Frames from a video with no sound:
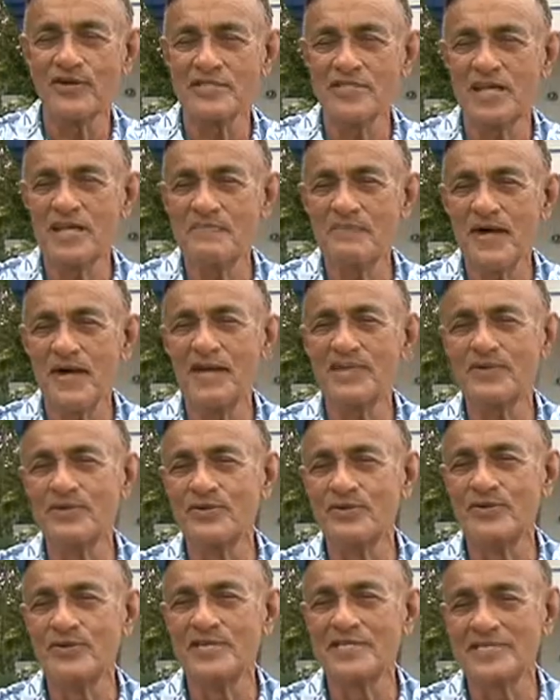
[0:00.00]
costs a lot of money to
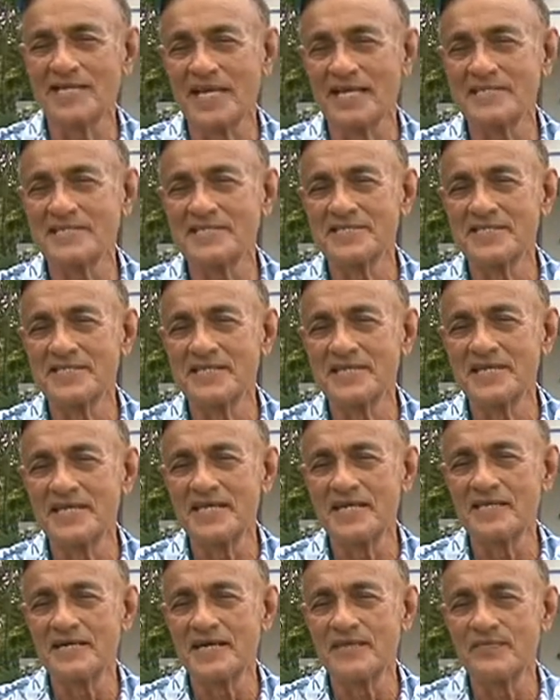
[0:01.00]
do these things.
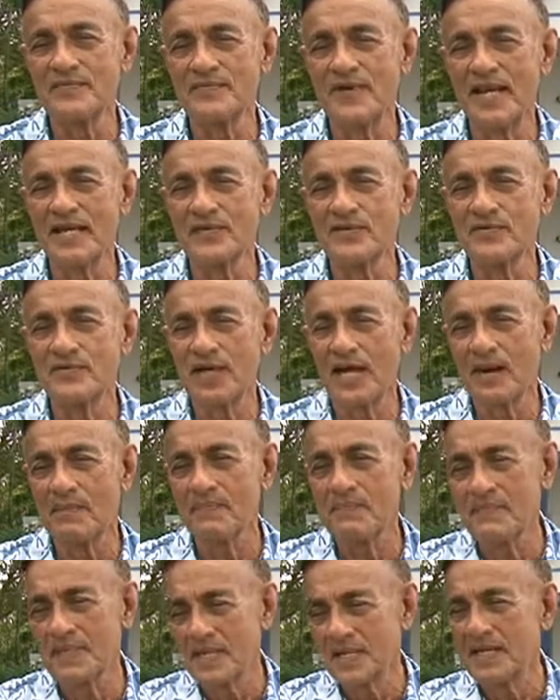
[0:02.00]
You know, I'm willing to help,
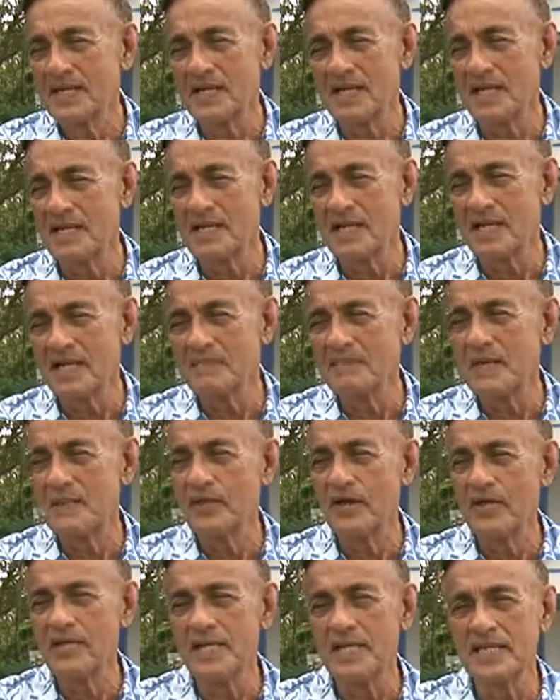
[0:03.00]
you know, a lot of
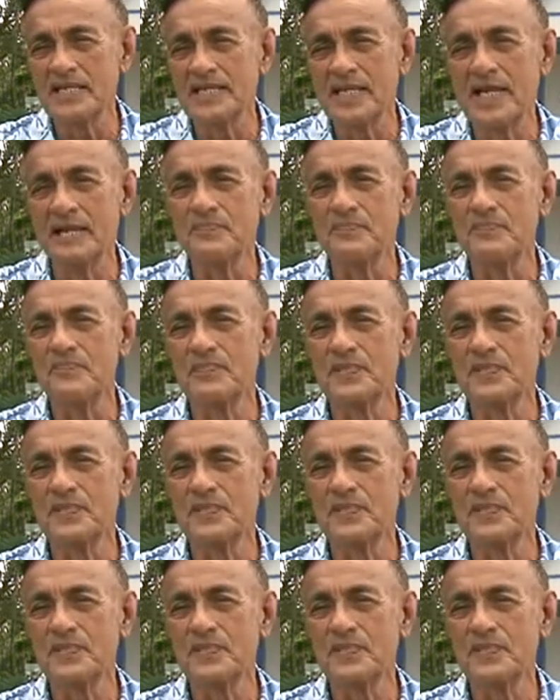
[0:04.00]
people here that needs help,